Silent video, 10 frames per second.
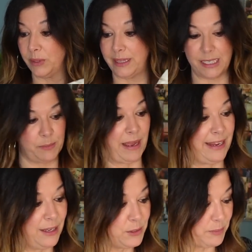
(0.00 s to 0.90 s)
with these
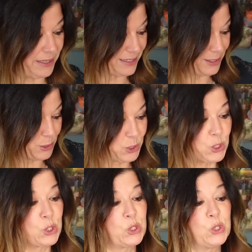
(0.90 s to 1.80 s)
buyouts because there's
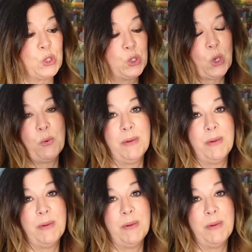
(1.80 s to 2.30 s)
just so